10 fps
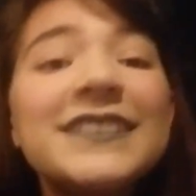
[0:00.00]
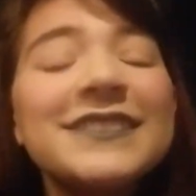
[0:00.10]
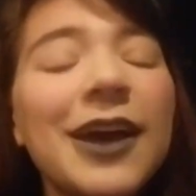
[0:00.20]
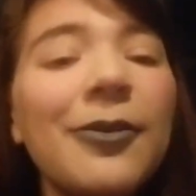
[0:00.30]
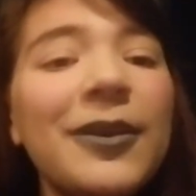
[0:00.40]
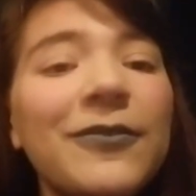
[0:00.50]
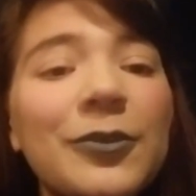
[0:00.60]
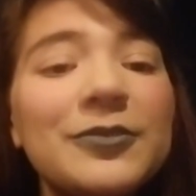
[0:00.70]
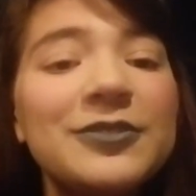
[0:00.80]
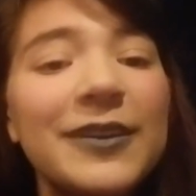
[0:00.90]
So if
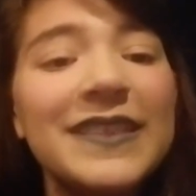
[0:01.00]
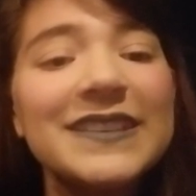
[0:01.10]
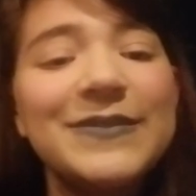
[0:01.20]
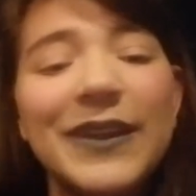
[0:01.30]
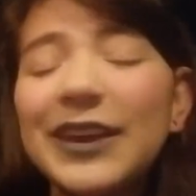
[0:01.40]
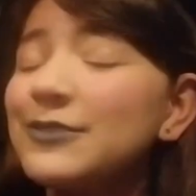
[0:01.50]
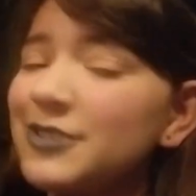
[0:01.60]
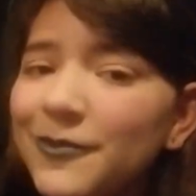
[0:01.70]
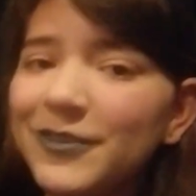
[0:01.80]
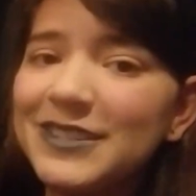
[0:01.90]
you enjoyed this video,
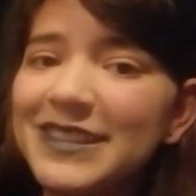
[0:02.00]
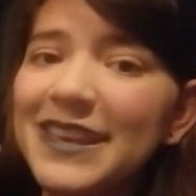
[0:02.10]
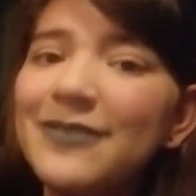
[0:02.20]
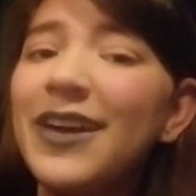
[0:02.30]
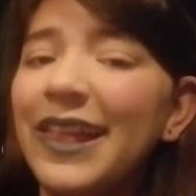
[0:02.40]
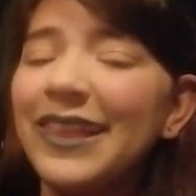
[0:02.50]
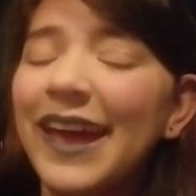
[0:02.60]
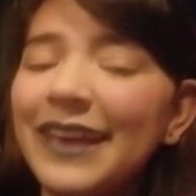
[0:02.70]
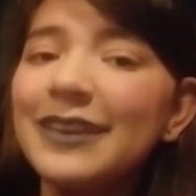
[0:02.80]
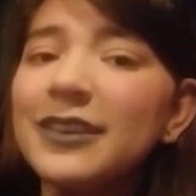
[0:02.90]
don't forget to leave a
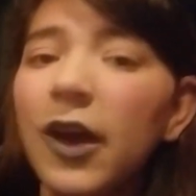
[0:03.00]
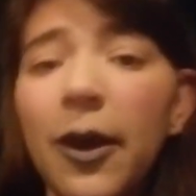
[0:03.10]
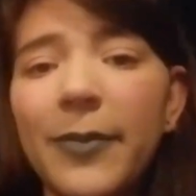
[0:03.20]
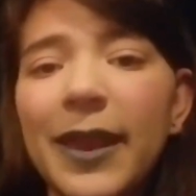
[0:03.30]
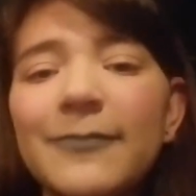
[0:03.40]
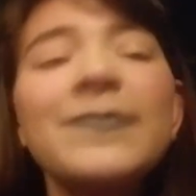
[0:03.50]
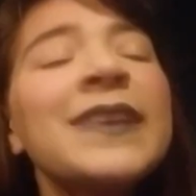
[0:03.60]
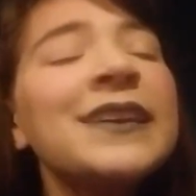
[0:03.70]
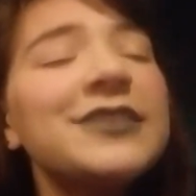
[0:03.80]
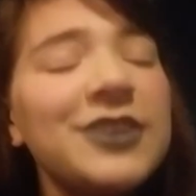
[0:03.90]
like, comment,
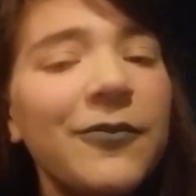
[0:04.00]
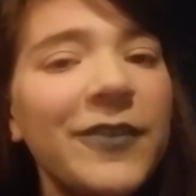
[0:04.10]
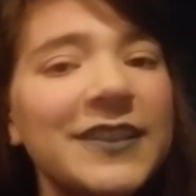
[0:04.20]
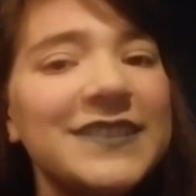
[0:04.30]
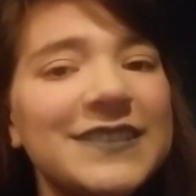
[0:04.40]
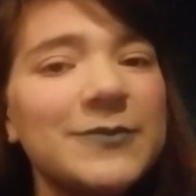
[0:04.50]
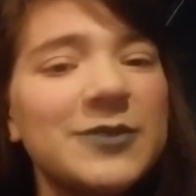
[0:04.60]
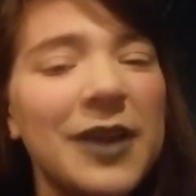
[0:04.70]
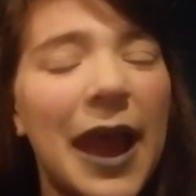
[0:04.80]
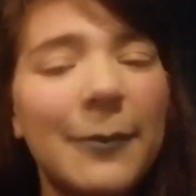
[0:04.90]
don't forget to
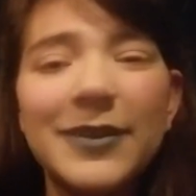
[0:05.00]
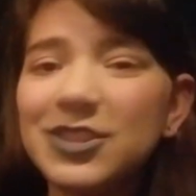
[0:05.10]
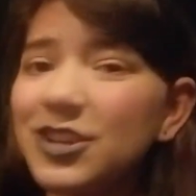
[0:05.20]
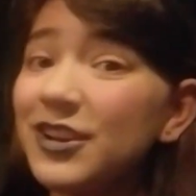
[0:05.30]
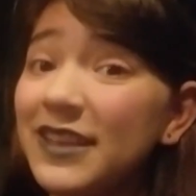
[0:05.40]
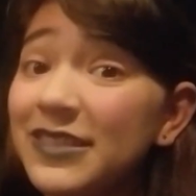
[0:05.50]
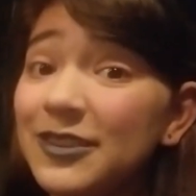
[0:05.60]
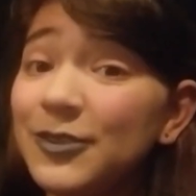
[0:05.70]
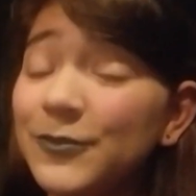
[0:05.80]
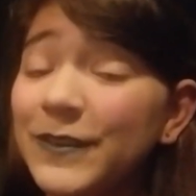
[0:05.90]
subscribe, be sure to hit the
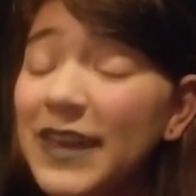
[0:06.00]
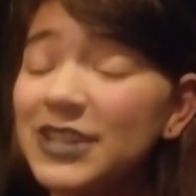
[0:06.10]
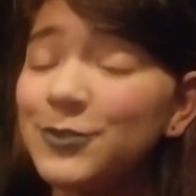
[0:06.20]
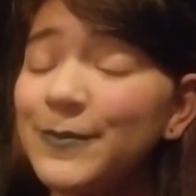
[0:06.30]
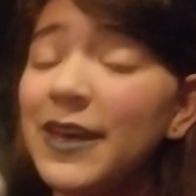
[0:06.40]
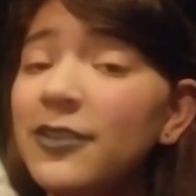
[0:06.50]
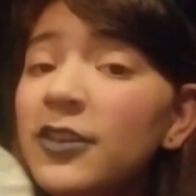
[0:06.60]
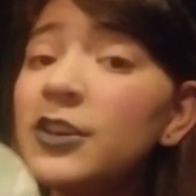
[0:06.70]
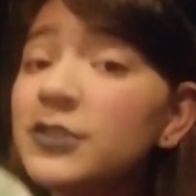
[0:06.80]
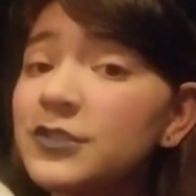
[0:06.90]
notification bell
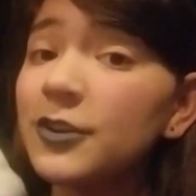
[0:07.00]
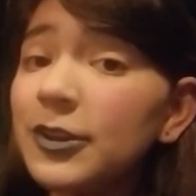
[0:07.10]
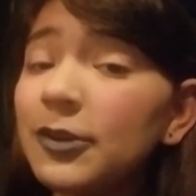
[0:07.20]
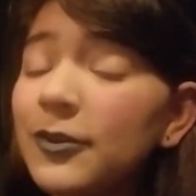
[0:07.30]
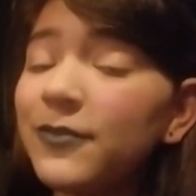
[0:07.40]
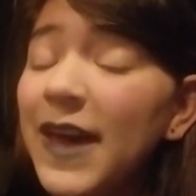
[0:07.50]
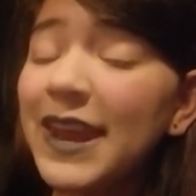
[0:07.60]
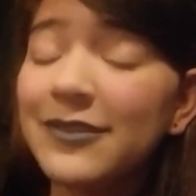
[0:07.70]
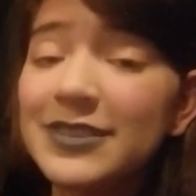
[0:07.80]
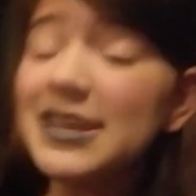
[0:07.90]
so you're notified
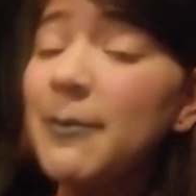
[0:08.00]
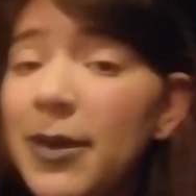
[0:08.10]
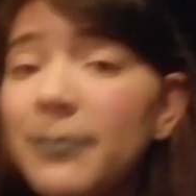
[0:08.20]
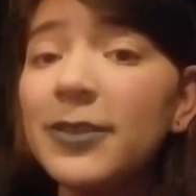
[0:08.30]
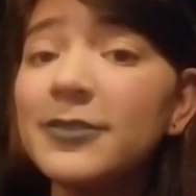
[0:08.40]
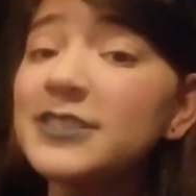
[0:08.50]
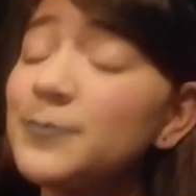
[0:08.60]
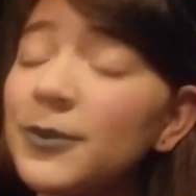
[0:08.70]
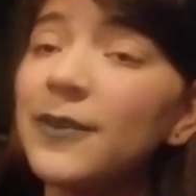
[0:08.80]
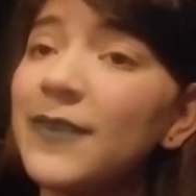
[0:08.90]
every time I upload a
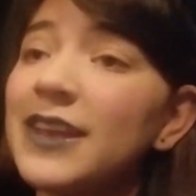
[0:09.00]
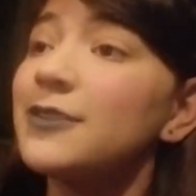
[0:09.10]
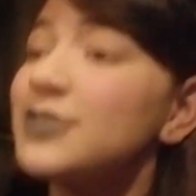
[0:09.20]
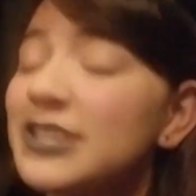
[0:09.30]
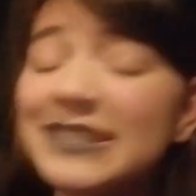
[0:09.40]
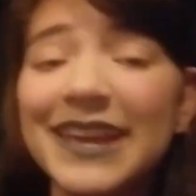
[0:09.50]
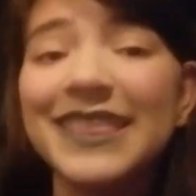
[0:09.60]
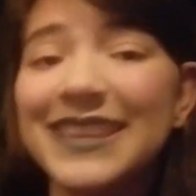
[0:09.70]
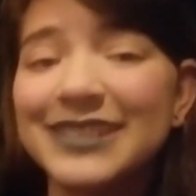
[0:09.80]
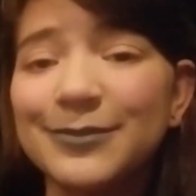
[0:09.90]
spooky video just
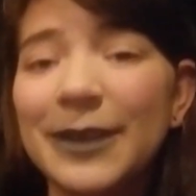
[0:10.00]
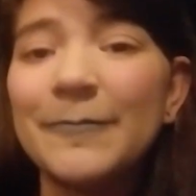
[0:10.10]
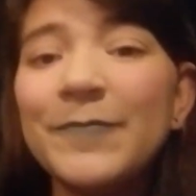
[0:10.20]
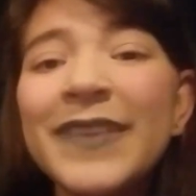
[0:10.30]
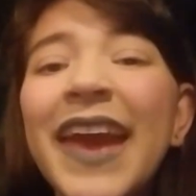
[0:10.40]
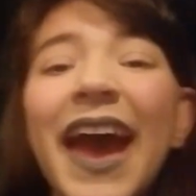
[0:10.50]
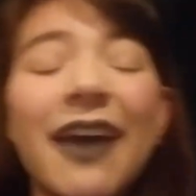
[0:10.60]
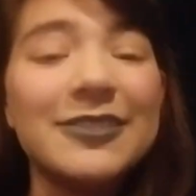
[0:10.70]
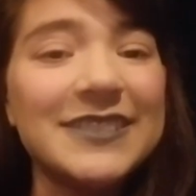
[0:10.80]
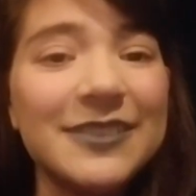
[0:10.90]
like this one.
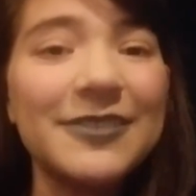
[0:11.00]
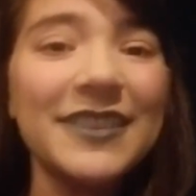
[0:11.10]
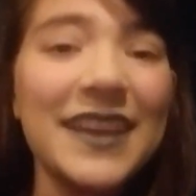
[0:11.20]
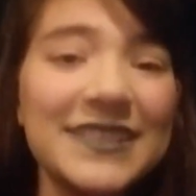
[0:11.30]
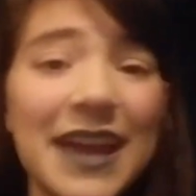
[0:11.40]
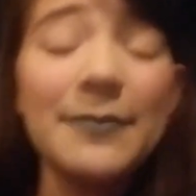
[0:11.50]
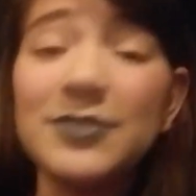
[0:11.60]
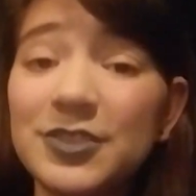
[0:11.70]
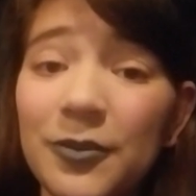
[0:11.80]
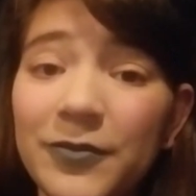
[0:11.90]
I will see you all next
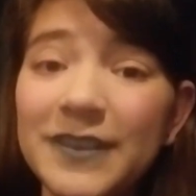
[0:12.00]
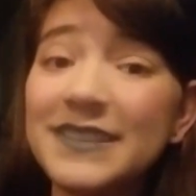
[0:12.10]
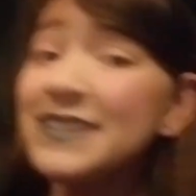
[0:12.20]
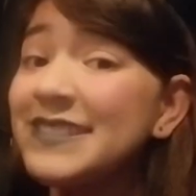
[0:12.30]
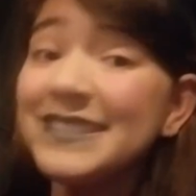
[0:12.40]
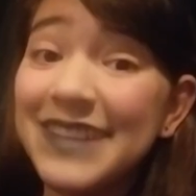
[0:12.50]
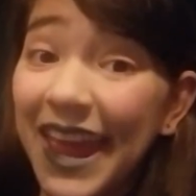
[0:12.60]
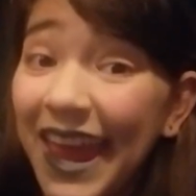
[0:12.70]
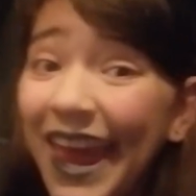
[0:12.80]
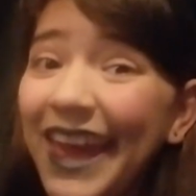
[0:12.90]
time. Don't forget to
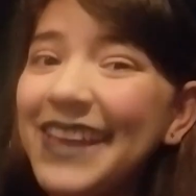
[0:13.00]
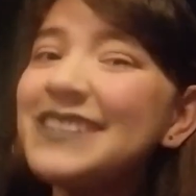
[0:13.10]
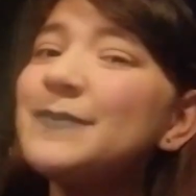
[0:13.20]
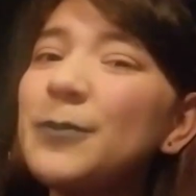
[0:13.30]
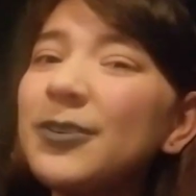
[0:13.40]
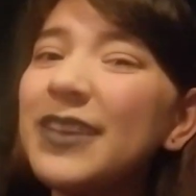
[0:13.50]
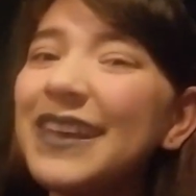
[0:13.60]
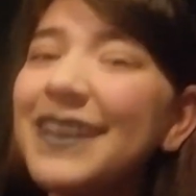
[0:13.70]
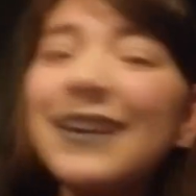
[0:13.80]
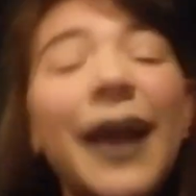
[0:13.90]
stay
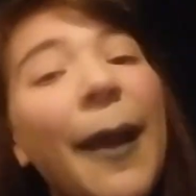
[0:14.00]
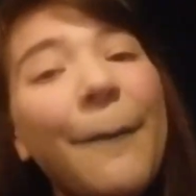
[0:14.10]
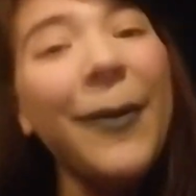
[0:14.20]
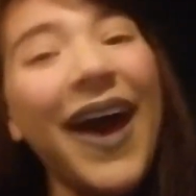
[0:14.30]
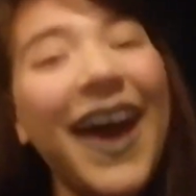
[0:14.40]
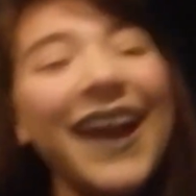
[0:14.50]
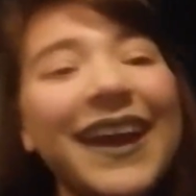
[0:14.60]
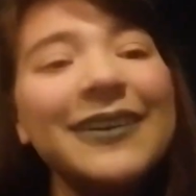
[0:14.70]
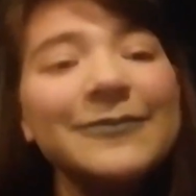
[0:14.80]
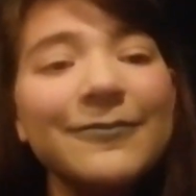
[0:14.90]
spooky.
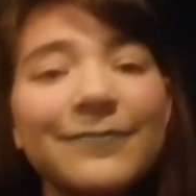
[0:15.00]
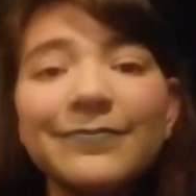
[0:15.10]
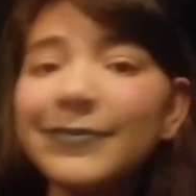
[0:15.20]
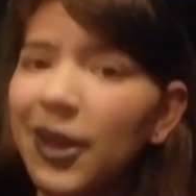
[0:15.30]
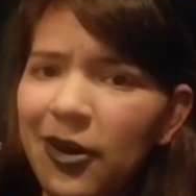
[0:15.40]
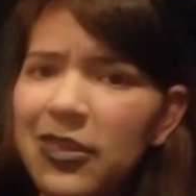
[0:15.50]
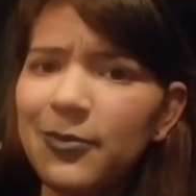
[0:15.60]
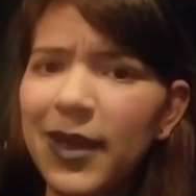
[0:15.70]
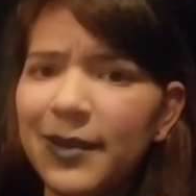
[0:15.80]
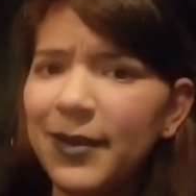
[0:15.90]
Bye! Now on the
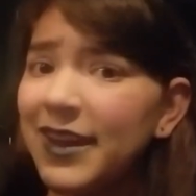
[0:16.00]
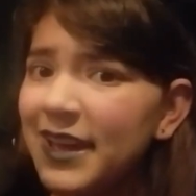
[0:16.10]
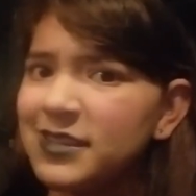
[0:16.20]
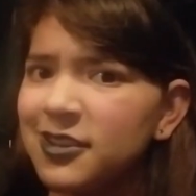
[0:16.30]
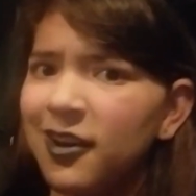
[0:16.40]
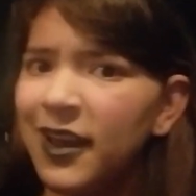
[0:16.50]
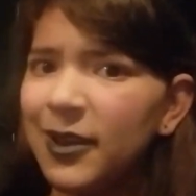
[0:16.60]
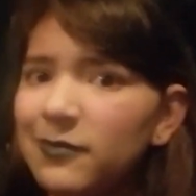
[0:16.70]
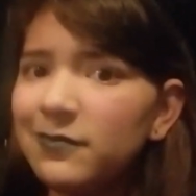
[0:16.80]
way to my next haunt.